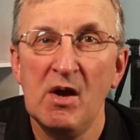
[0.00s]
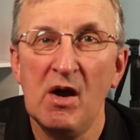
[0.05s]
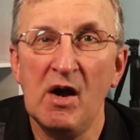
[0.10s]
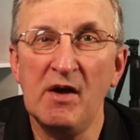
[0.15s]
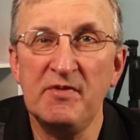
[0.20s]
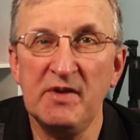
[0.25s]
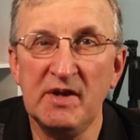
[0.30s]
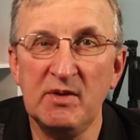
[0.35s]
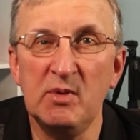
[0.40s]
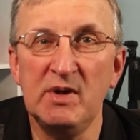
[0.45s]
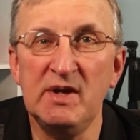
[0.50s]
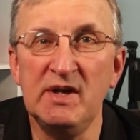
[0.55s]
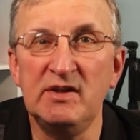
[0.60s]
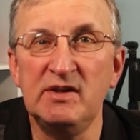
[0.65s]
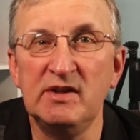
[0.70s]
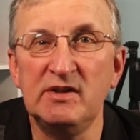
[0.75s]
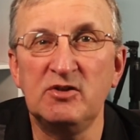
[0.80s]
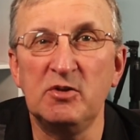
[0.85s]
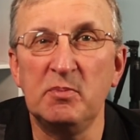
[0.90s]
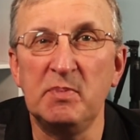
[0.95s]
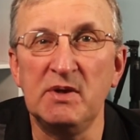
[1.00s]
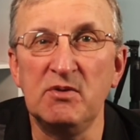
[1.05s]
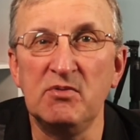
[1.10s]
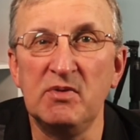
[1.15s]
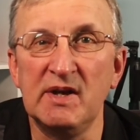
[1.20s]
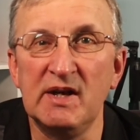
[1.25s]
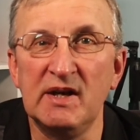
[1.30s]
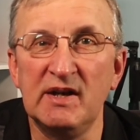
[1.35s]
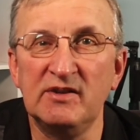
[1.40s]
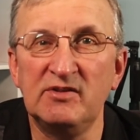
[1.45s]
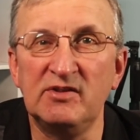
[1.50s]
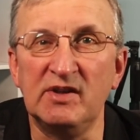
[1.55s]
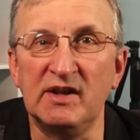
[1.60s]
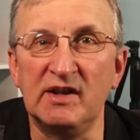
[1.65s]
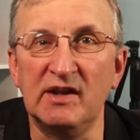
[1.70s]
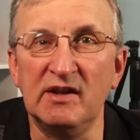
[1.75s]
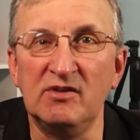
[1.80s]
I think we needed to be realistic